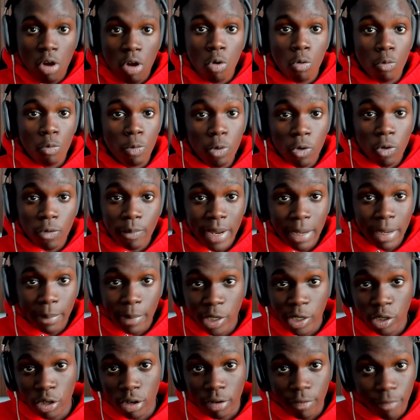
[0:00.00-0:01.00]
we want to make
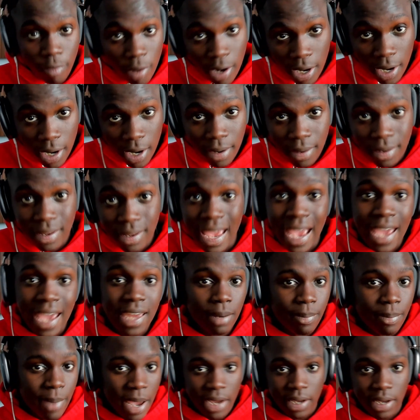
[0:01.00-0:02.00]
money on the front end and the
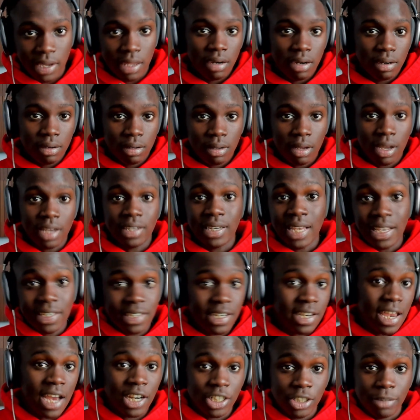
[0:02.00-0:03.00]
back end, because that's how
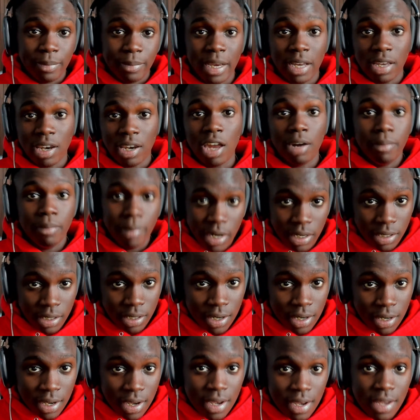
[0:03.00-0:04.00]
you actually make a lot of money.
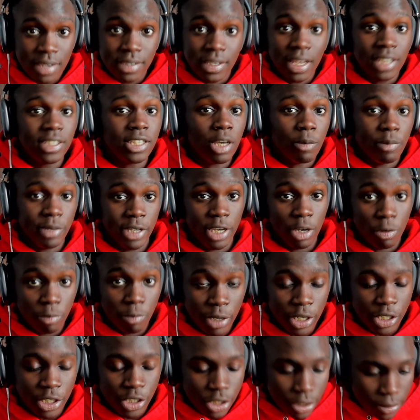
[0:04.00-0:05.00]
That's how we get
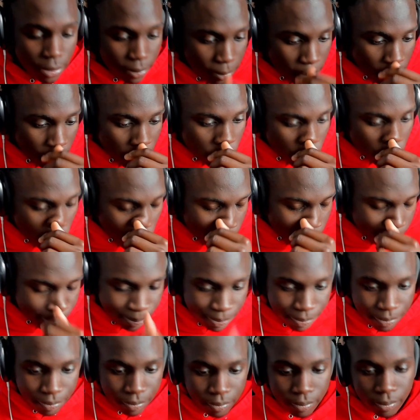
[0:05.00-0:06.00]
rich. So
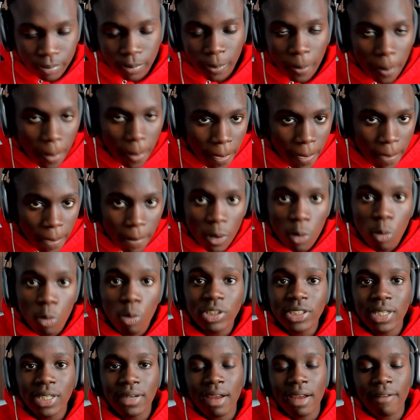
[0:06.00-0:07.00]

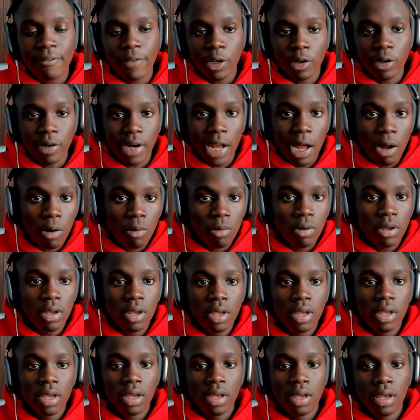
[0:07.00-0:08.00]
once I figure it out,
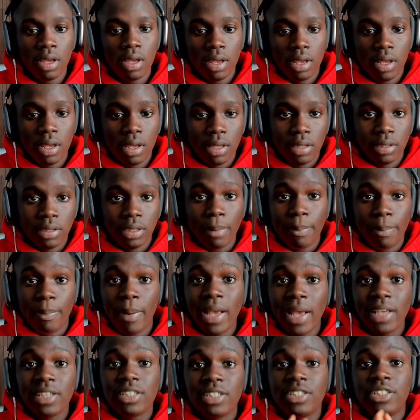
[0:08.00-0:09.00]
the
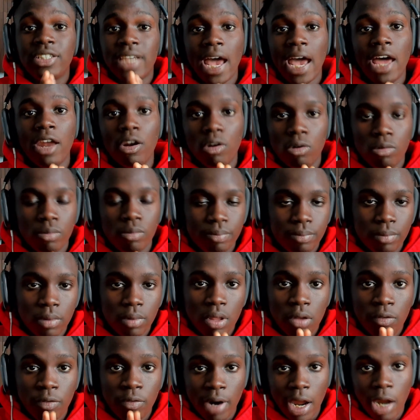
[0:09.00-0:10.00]
best channel
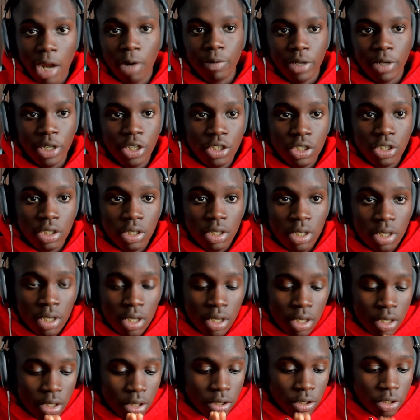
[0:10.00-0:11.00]
for outreach
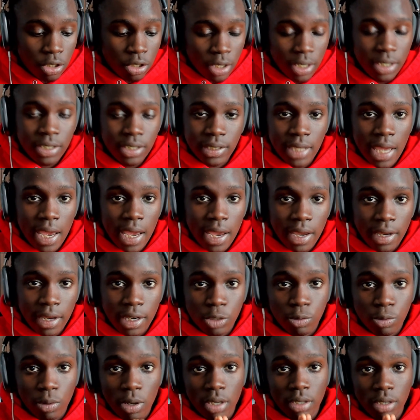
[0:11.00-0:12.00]
to this day is
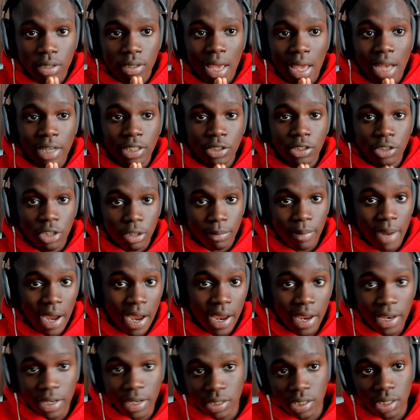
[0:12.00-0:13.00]
what actually took my
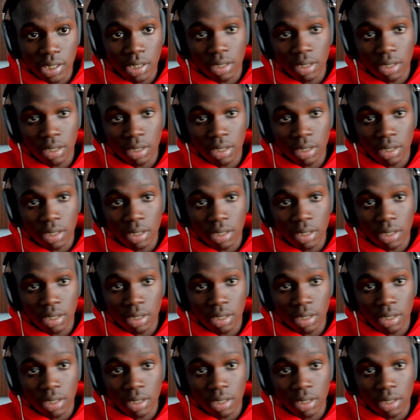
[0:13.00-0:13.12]
ENT